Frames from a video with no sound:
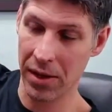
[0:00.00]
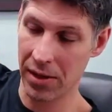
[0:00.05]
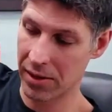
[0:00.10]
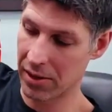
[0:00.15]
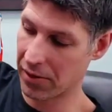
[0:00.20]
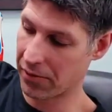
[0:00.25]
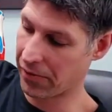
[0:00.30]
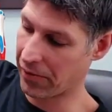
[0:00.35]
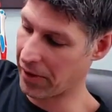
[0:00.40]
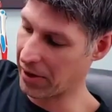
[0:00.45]

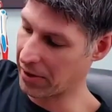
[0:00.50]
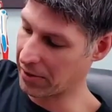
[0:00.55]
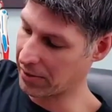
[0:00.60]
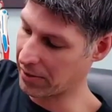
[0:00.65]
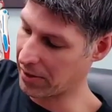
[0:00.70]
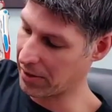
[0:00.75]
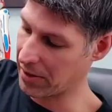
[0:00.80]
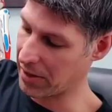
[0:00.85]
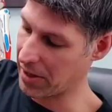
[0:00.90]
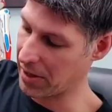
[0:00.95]
to finish
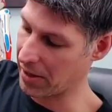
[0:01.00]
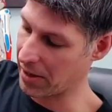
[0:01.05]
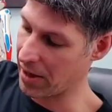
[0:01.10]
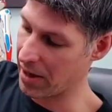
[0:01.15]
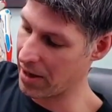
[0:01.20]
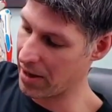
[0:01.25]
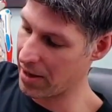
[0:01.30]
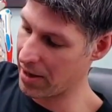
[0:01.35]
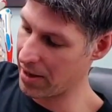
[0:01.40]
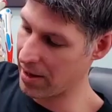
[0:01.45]
the knee
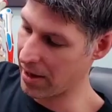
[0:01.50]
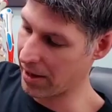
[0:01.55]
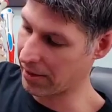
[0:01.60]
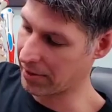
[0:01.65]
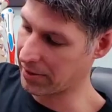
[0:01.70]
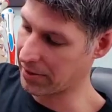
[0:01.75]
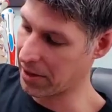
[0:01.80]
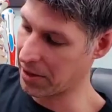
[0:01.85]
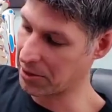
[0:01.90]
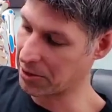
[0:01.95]

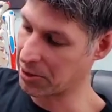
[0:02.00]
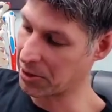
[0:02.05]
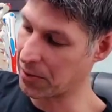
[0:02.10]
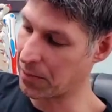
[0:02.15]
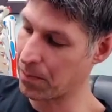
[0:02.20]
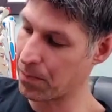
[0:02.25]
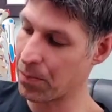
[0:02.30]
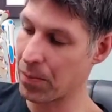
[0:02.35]
extension.